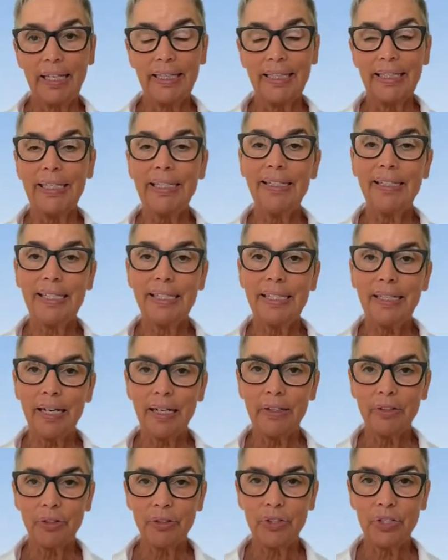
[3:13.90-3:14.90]
easy to
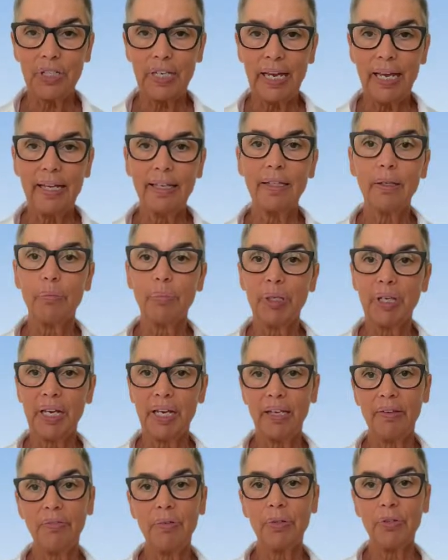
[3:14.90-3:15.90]
understand the
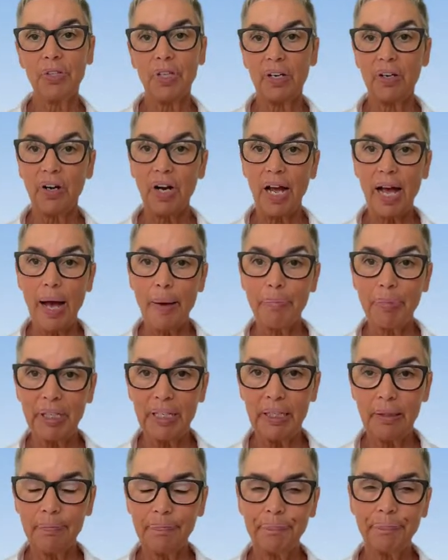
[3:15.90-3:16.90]
behaviors that are
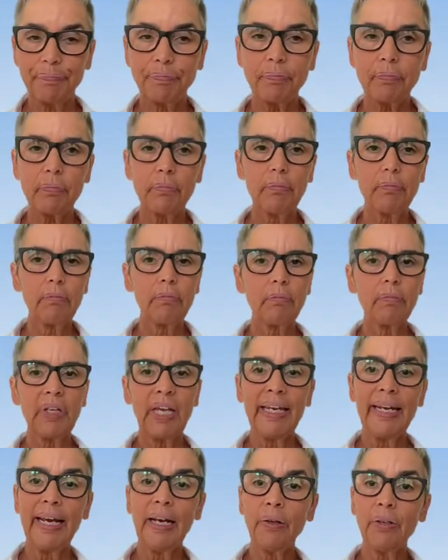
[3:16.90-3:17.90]
happening
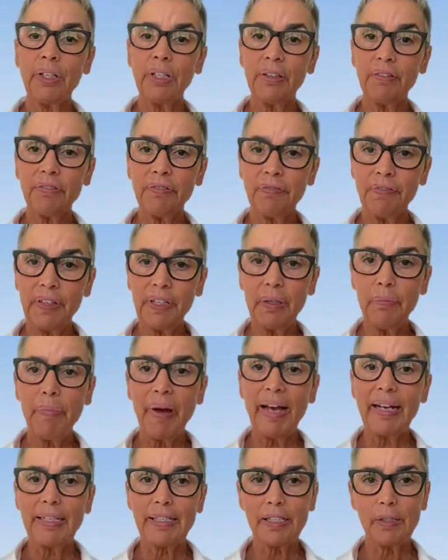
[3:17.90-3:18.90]
and how to give
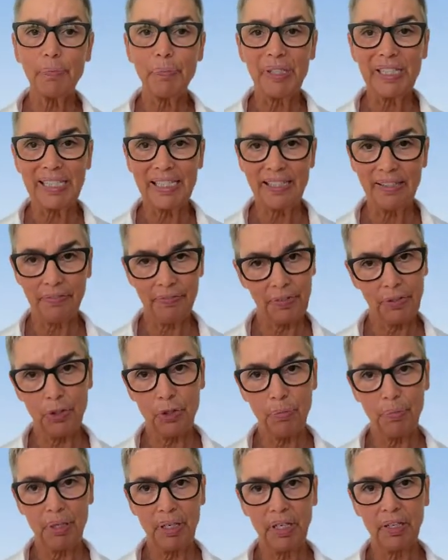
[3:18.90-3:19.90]
feedback specific to
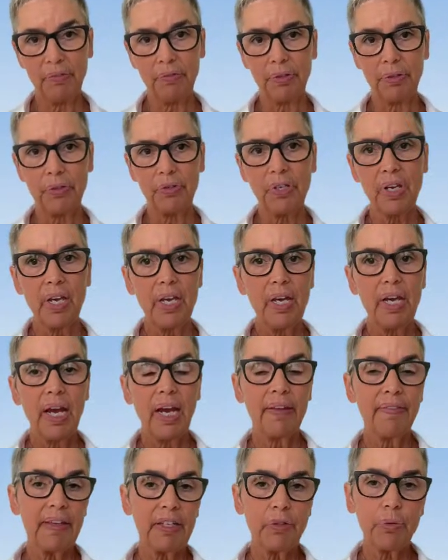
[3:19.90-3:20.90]
behaviors.
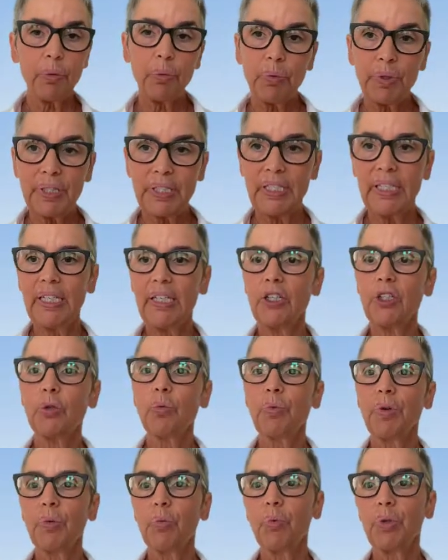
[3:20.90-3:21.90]
And that's what we teach
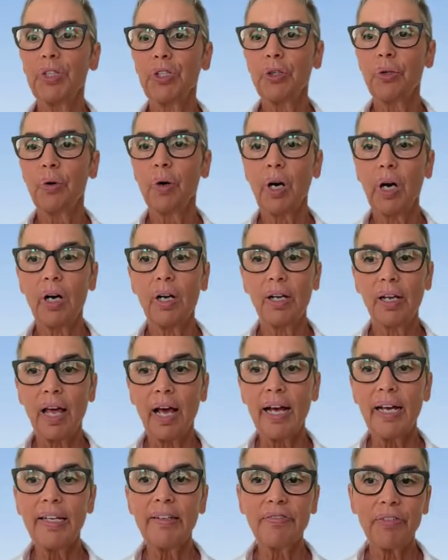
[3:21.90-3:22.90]
when we do our
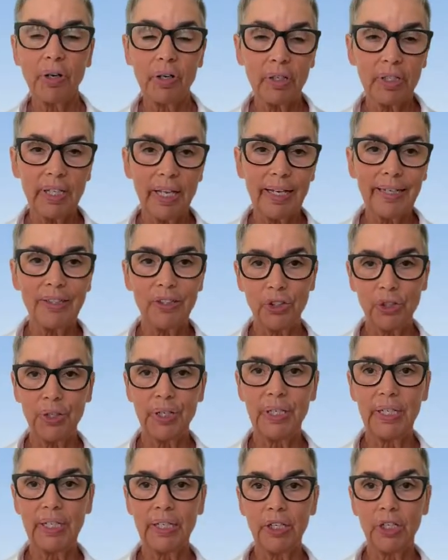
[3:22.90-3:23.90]
live online
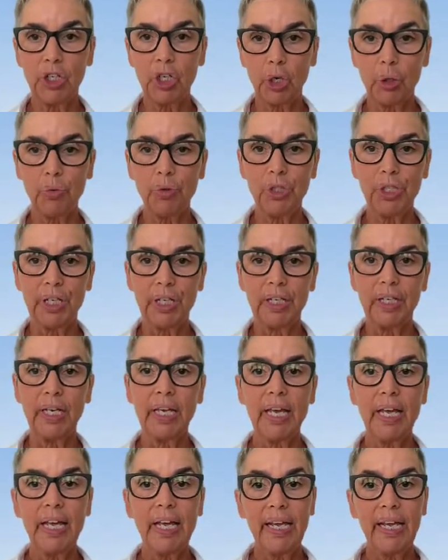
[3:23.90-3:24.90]
training and coaching
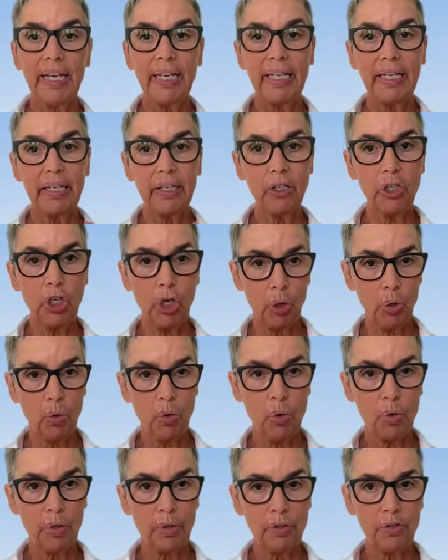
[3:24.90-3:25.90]
in
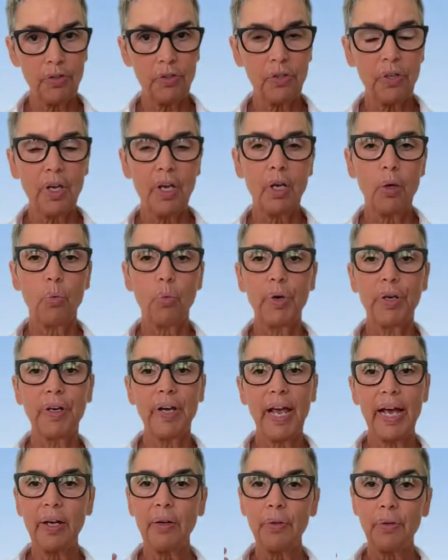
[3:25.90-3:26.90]
cohorts where
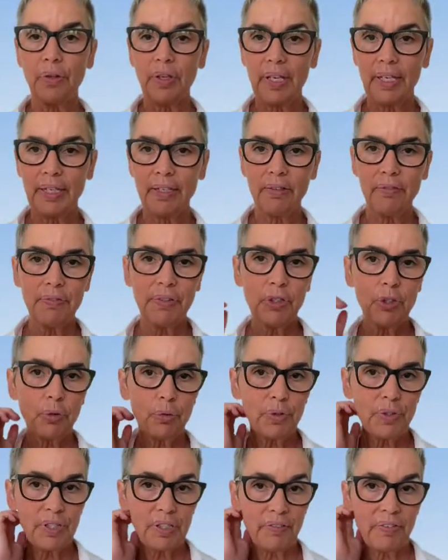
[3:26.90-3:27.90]
now
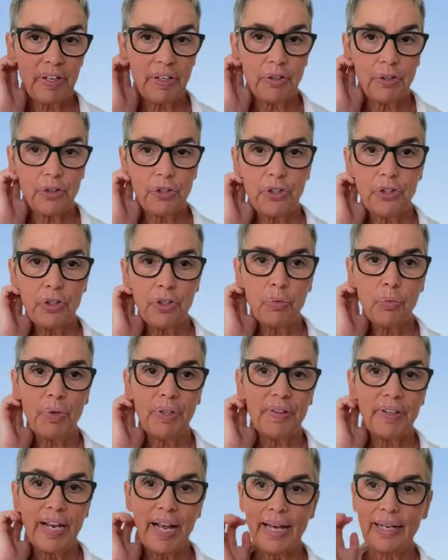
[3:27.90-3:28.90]
individuals have understood what
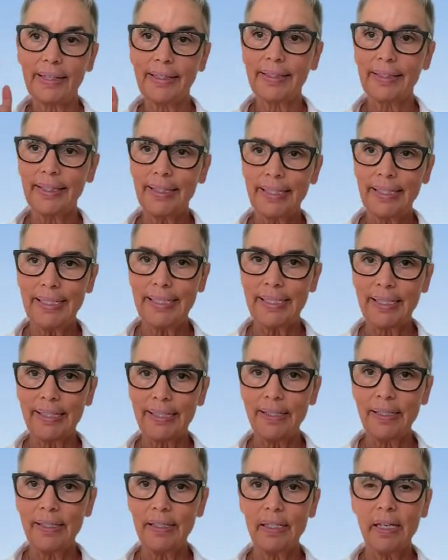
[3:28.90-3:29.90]
the analytics
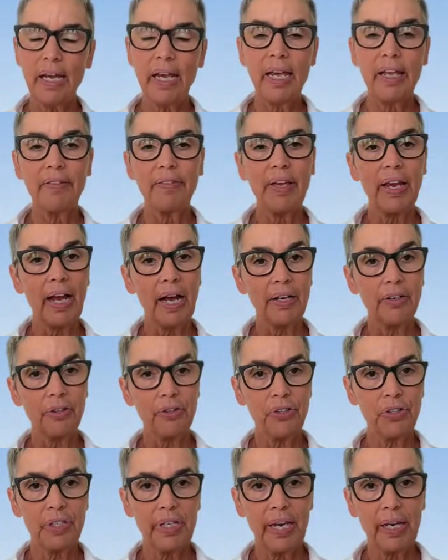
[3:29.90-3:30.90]
is, they
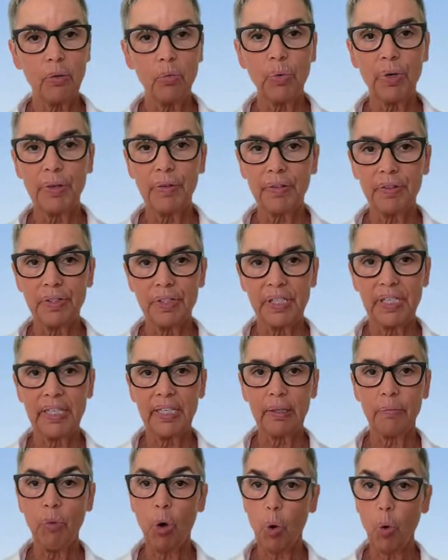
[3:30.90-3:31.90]
understand where their
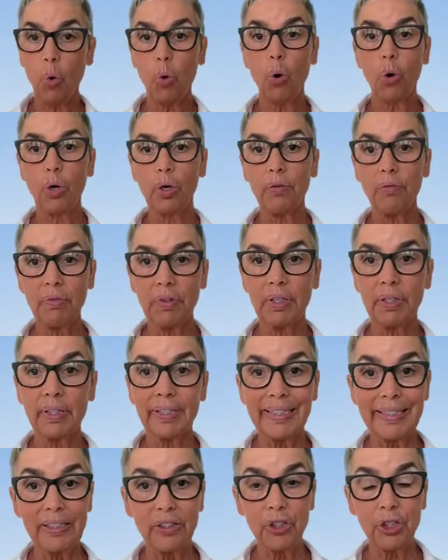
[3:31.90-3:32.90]
team or their
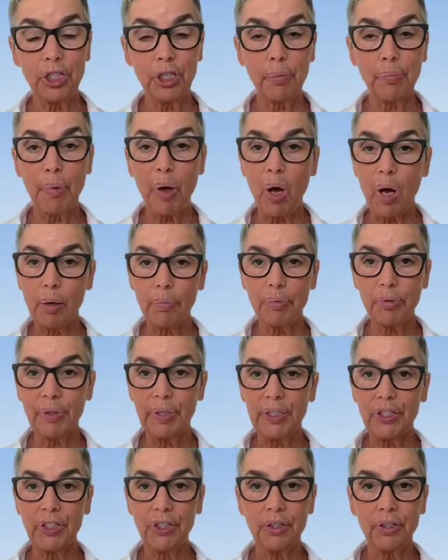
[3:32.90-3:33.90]
leadership,
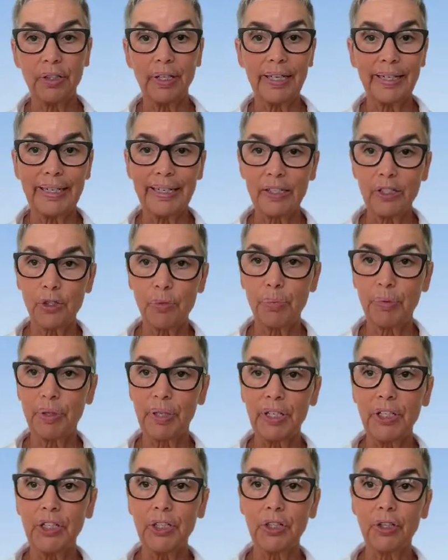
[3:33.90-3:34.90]
operational and
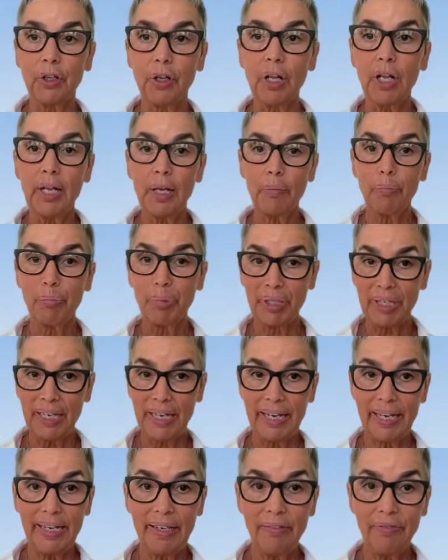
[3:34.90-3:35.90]
inspirational
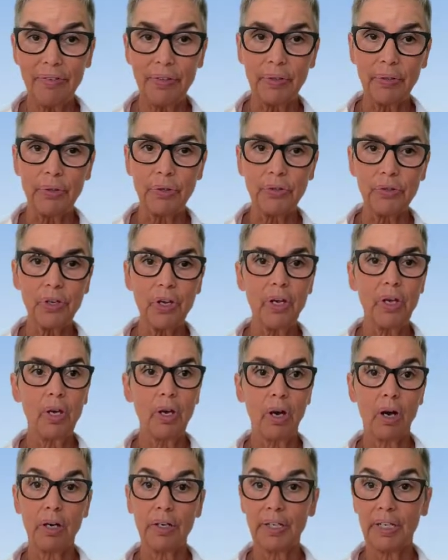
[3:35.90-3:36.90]
behaviors
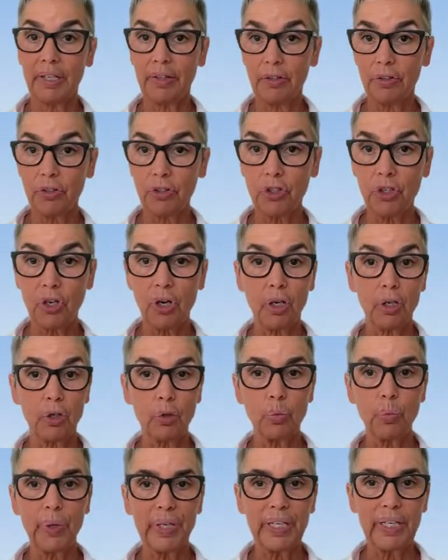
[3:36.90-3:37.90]
are either strong or
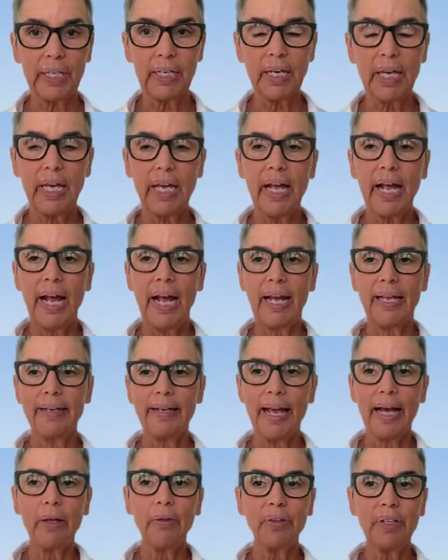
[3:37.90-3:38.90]
weak. And
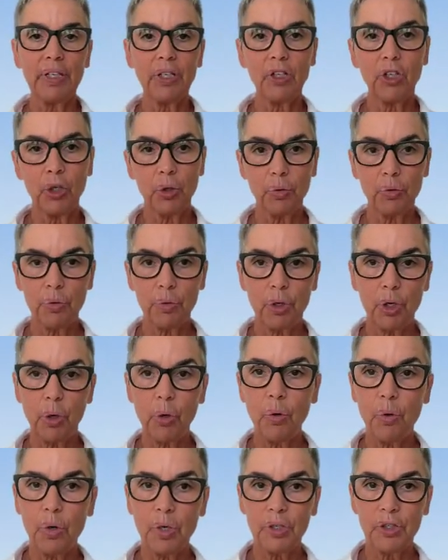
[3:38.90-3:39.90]
now they can go to a
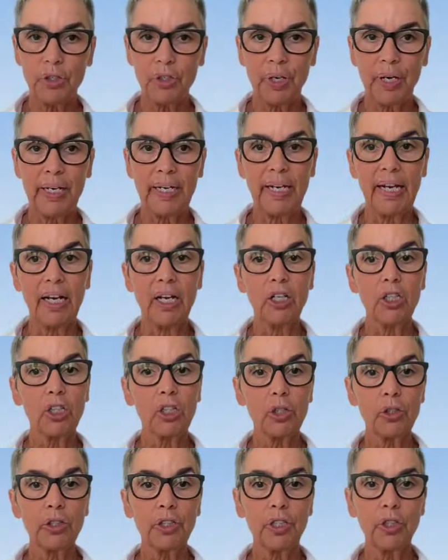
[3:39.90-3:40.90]
cohort training,
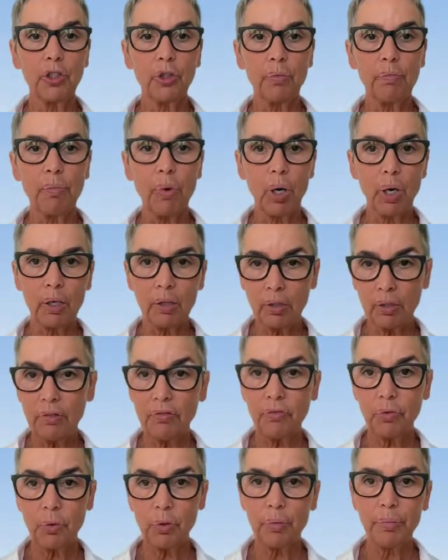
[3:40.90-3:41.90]
learn a new model
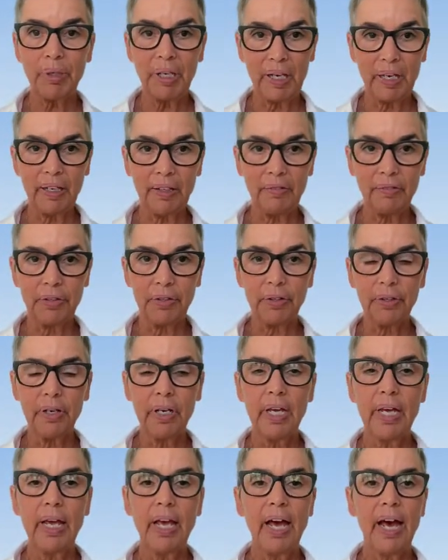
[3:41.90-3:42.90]
for behavior,
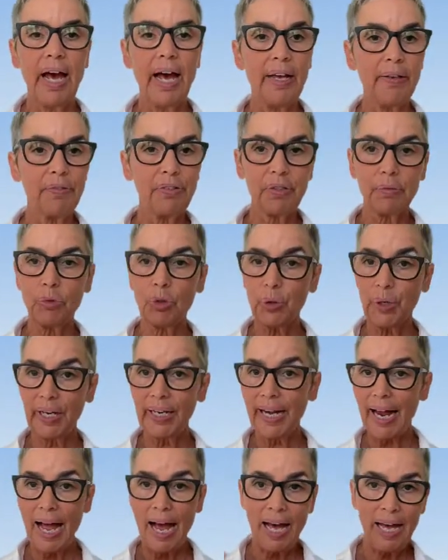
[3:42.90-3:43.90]
have some
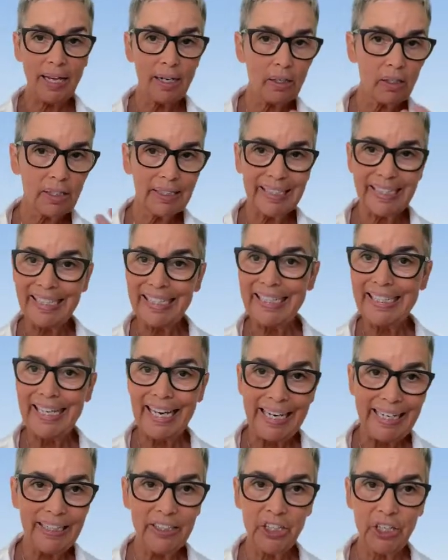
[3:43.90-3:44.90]
great adult
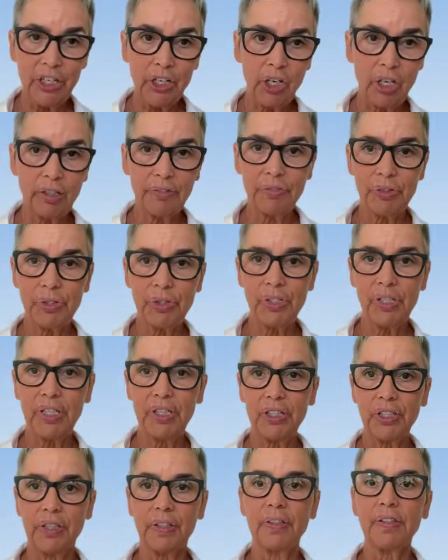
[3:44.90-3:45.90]
engaging
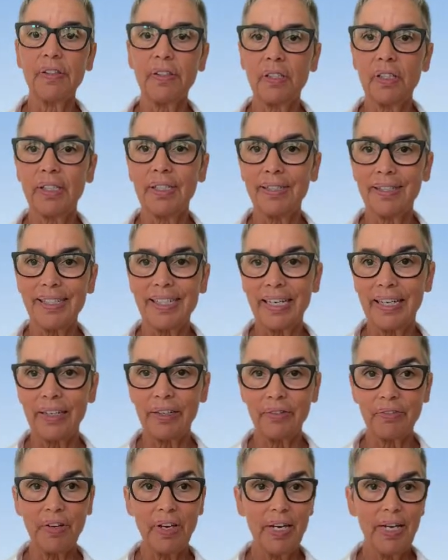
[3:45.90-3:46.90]
conversations instead
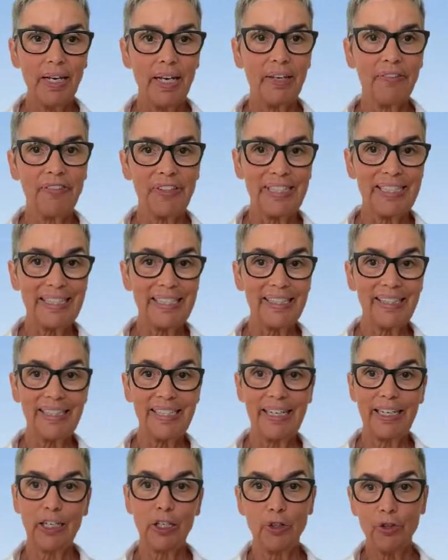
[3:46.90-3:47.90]
of a
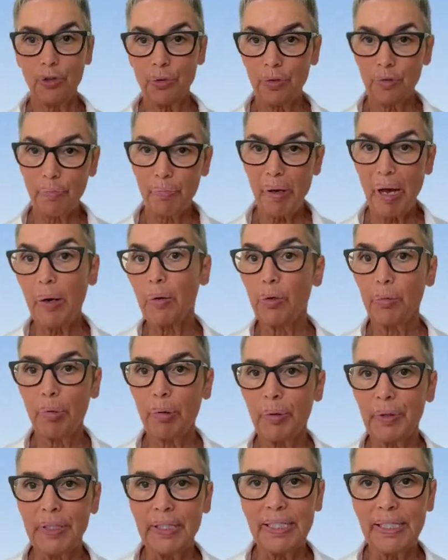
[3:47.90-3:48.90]
facilitated sort of
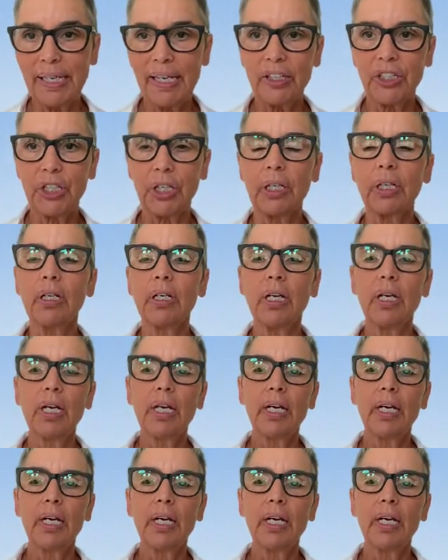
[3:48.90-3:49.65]
PowerPoint session